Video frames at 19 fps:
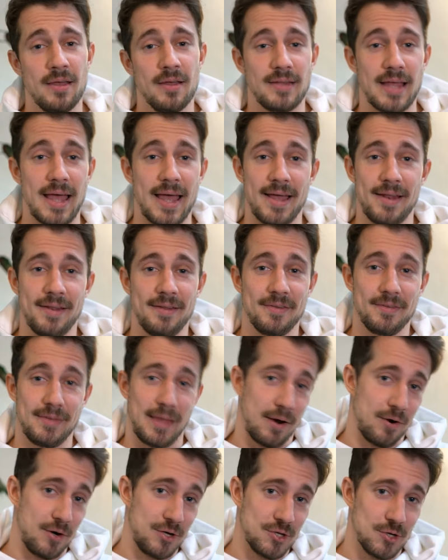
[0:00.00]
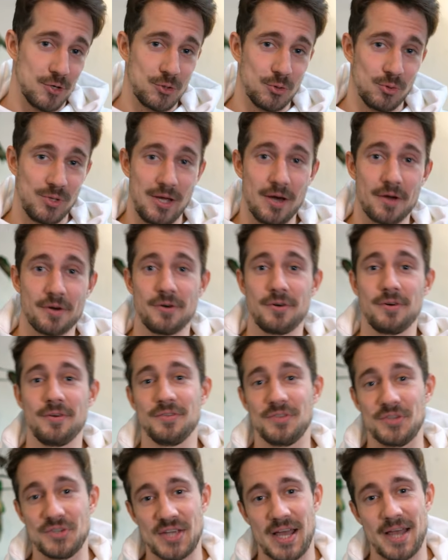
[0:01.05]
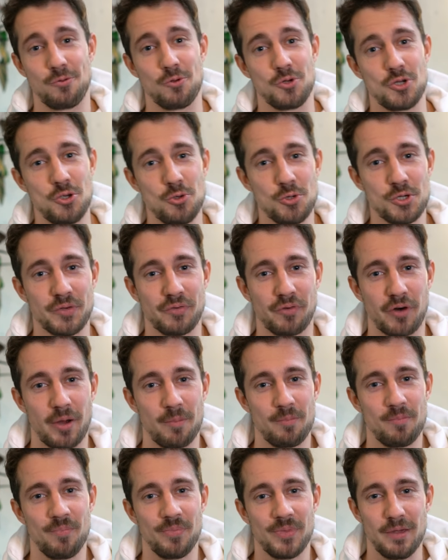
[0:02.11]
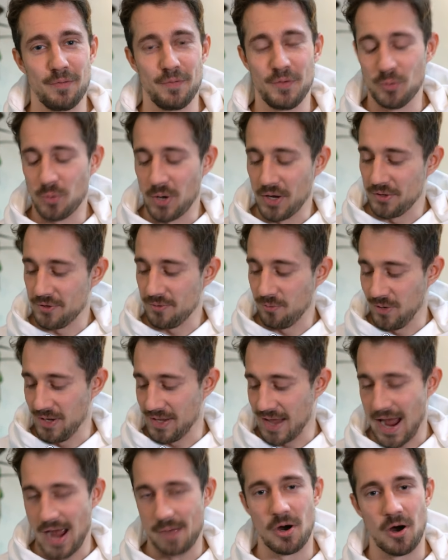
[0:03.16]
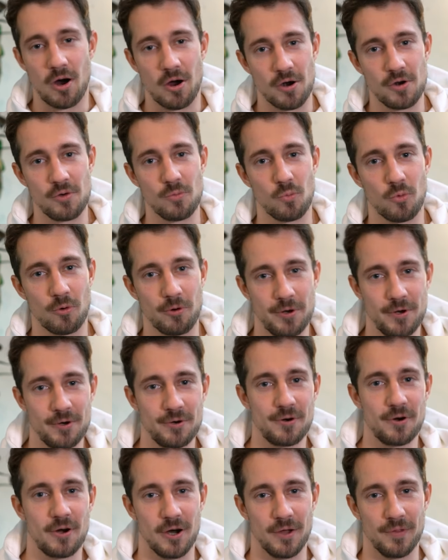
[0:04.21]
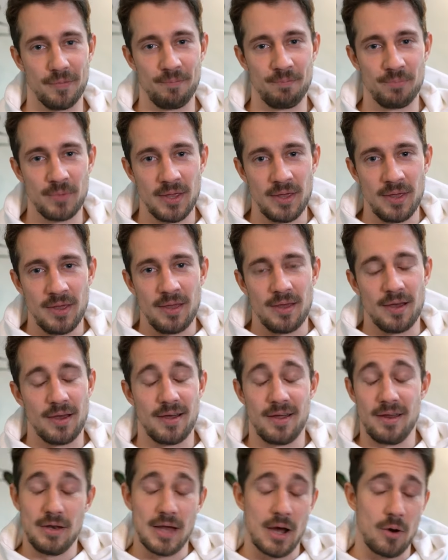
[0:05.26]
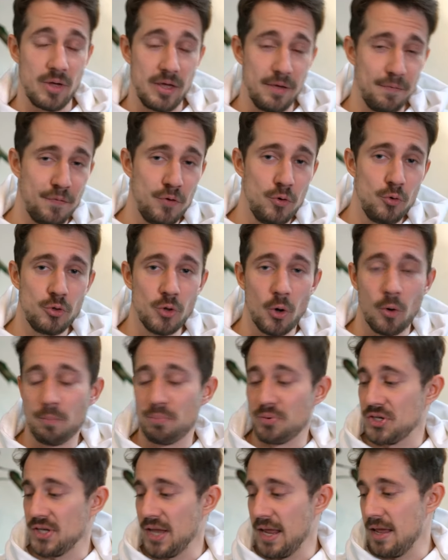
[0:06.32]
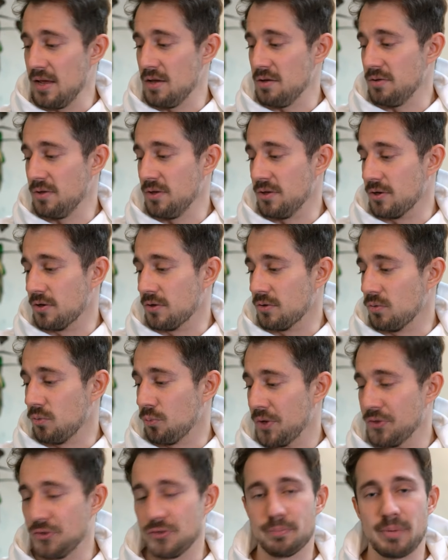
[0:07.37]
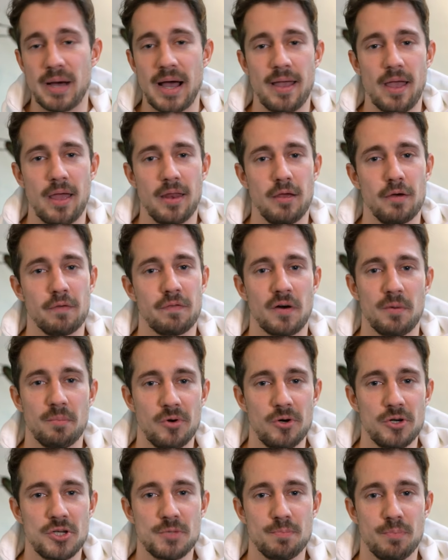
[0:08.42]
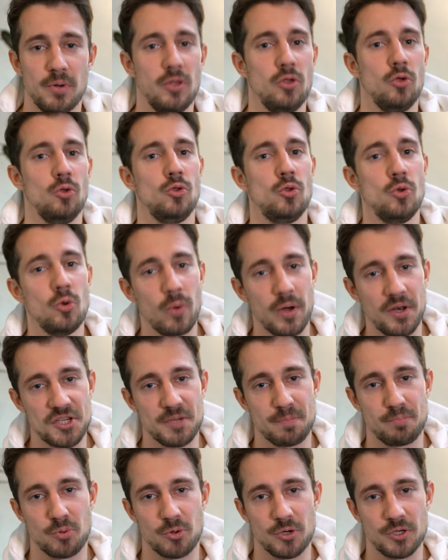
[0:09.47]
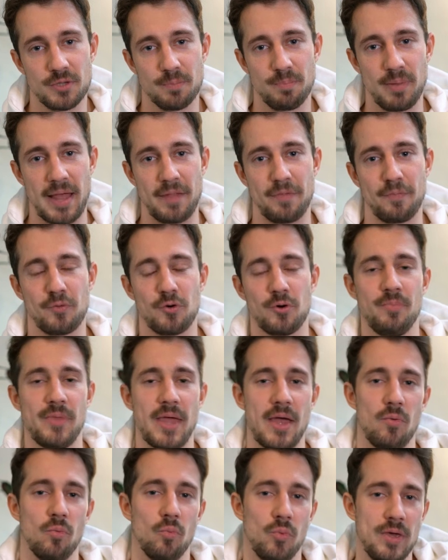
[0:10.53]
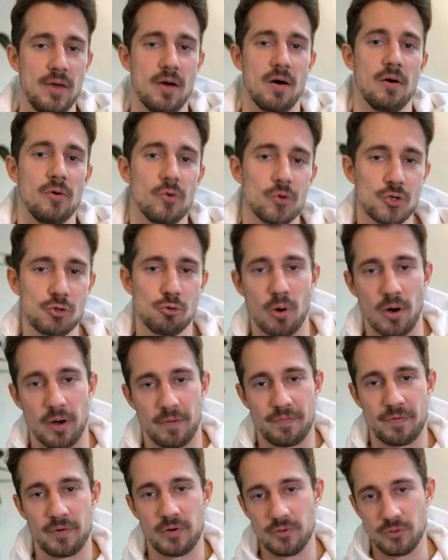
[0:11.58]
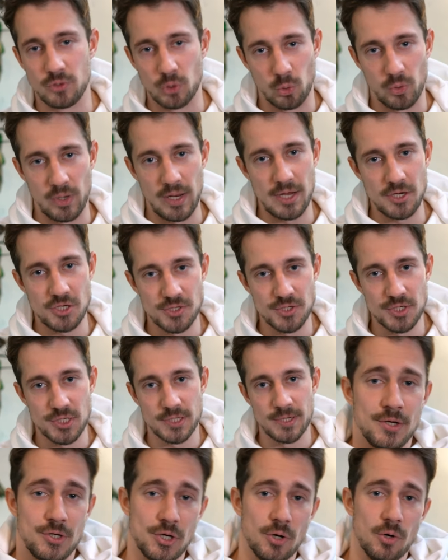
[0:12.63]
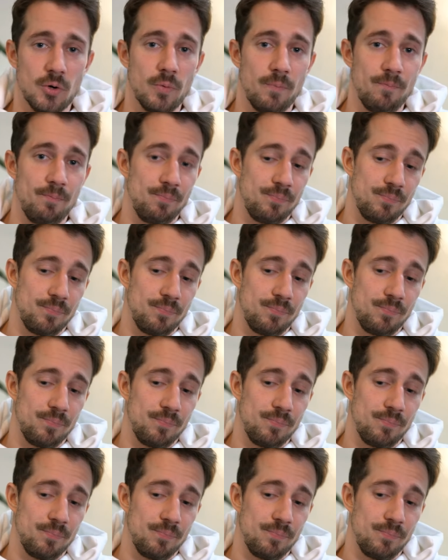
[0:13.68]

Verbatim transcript: then there is also the other design to choose from, if you want, with I'm a Heart Warrior on. Now, if you don't per se, you know, want to buy any of our merch, but you do want to support the platform, then we also offer donations. So,